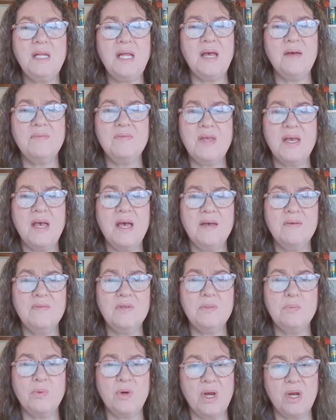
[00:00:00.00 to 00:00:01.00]
have the
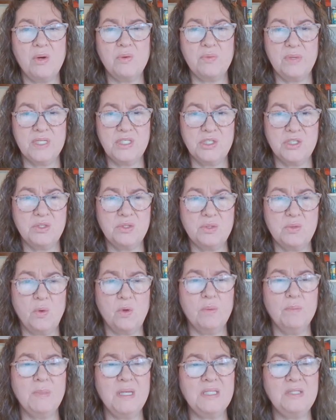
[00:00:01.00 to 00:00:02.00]
heavy brow ridges
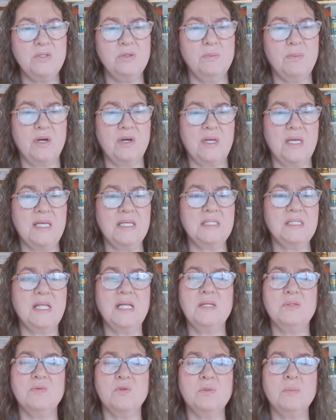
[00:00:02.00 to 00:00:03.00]
or muscle markings
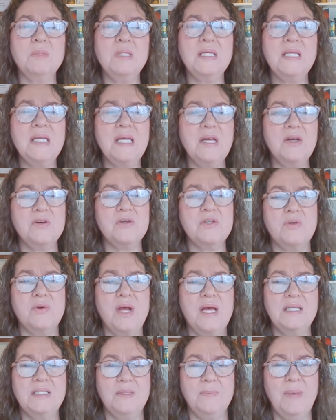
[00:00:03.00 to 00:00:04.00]
that normally
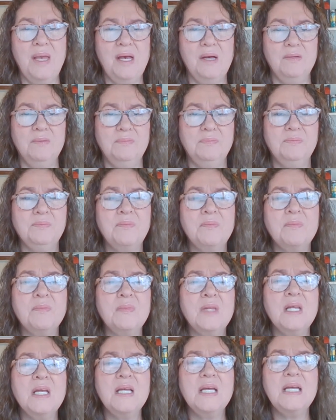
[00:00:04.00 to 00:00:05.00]
characterize a male.
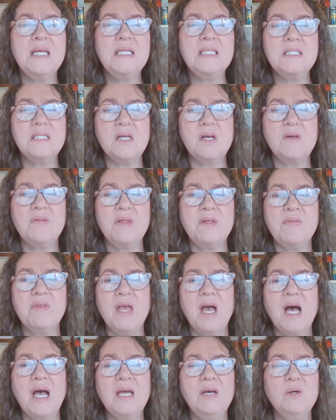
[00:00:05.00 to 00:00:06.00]
He saw that
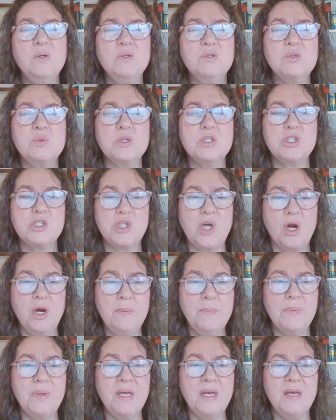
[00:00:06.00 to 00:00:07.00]
the eye holes were
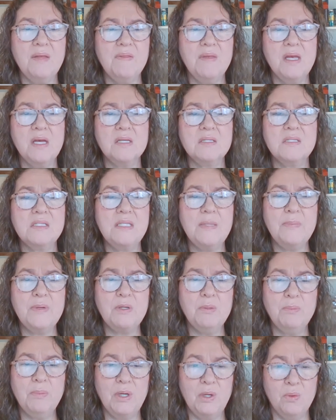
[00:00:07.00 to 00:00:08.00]
sharp and the
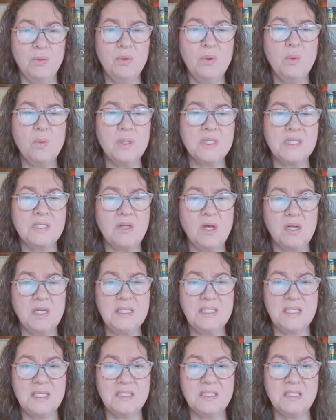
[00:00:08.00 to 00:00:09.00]
occipital bone was
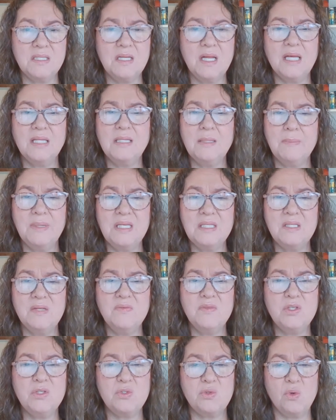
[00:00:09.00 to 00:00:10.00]
non-existent at the base
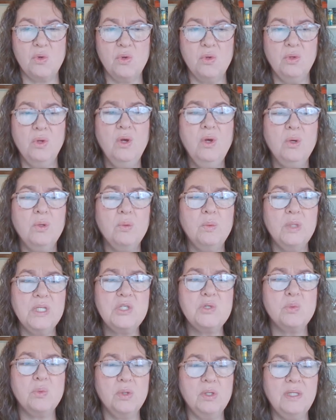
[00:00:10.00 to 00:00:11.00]
of the skull,
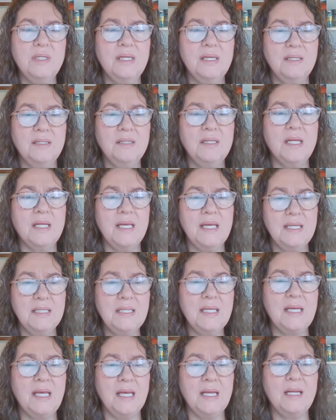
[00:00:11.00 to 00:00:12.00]
which would
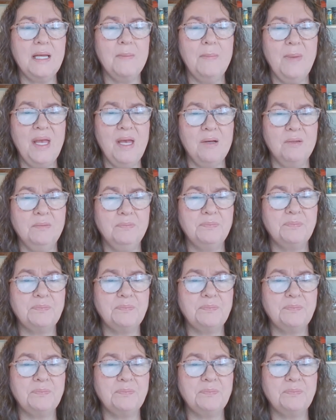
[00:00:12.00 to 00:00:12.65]
indicate a male.